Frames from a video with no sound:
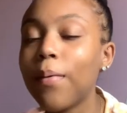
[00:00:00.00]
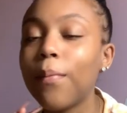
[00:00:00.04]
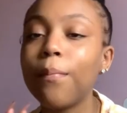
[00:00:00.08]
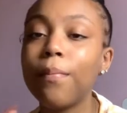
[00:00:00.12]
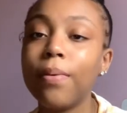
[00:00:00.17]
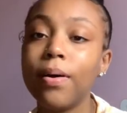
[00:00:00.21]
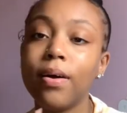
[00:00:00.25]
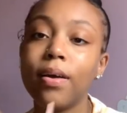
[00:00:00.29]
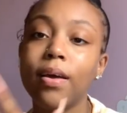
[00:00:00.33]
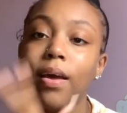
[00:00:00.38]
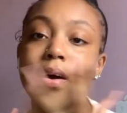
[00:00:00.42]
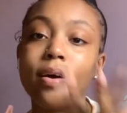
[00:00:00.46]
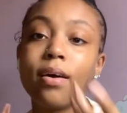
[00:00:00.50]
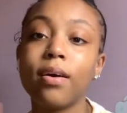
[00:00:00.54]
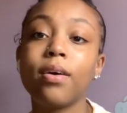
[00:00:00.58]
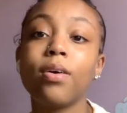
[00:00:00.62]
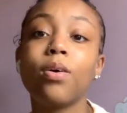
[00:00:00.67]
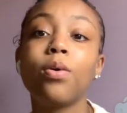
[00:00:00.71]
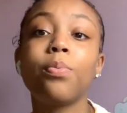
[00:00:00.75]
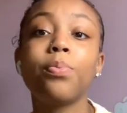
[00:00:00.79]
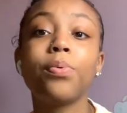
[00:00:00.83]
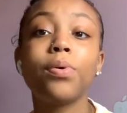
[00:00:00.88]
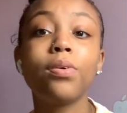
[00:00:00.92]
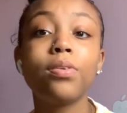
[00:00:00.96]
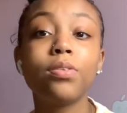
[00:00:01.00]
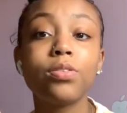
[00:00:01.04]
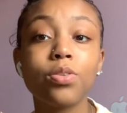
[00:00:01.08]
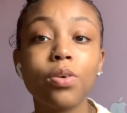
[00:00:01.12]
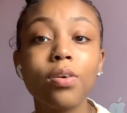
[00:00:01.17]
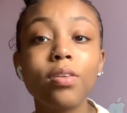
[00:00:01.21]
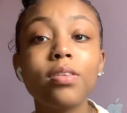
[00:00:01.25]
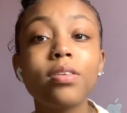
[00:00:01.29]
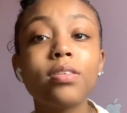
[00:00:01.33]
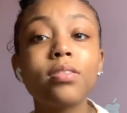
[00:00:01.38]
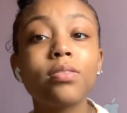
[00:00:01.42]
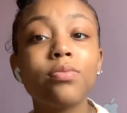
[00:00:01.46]
But yeah, I hope you
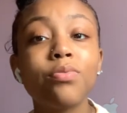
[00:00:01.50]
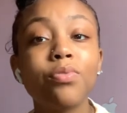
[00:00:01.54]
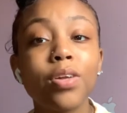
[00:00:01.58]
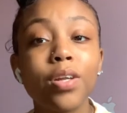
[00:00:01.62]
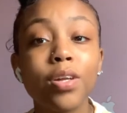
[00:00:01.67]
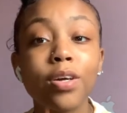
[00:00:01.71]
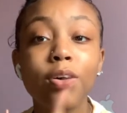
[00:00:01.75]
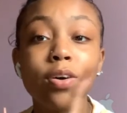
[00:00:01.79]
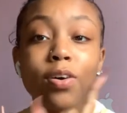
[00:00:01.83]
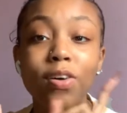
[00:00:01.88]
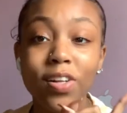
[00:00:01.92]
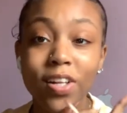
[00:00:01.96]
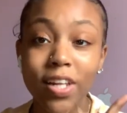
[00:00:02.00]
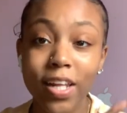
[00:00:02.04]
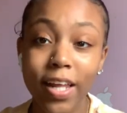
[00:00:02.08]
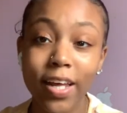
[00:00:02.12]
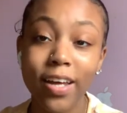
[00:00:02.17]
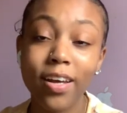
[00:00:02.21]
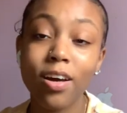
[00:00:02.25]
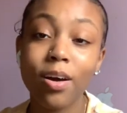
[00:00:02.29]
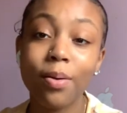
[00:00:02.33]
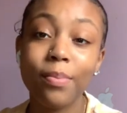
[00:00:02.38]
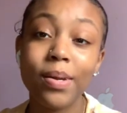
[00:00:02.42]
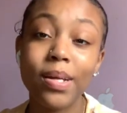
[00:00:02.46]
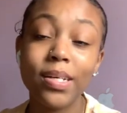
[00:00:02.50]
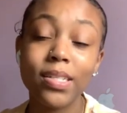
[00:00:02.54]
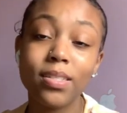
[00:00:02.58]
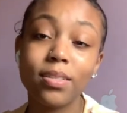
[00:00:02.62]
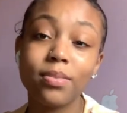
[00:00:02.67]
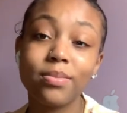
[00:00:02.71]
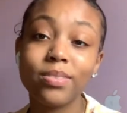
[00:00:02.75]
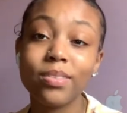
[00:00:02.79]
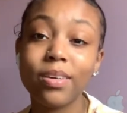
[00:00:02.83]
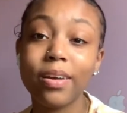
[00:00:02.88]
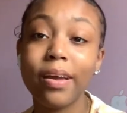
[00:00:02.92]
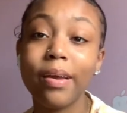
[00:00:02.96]
enjoyed this video. Like, comment, and
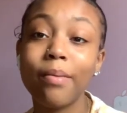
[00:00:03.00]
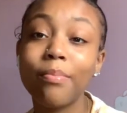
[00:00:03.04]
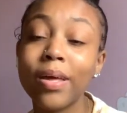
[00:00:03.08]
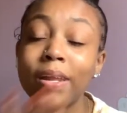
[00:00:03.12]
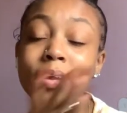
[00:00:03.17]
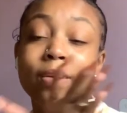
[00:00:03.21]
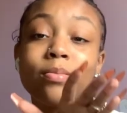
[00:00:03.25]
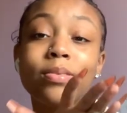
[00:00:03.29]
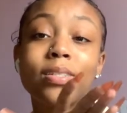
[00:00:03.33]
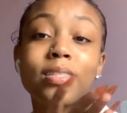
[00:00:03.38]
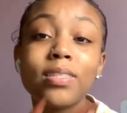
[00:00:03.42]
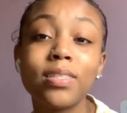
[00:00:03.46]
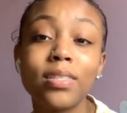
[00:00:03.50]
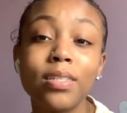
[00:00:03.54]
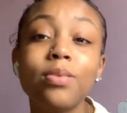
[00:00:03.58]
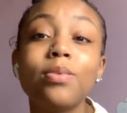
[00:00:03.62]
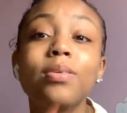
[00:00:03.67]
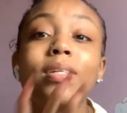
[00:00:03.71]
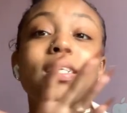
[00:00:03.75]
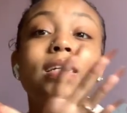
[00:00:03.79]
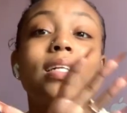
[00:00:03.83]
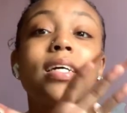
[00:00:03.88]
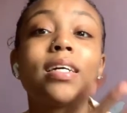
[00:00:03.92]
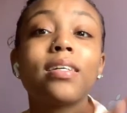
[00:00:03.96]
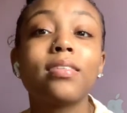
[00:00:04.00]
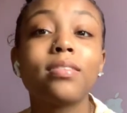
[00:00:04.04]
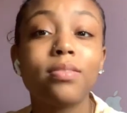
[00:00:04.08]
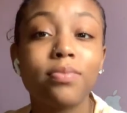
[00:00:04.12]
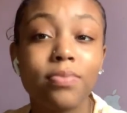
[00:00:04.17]
subscribe, and I will see you in the next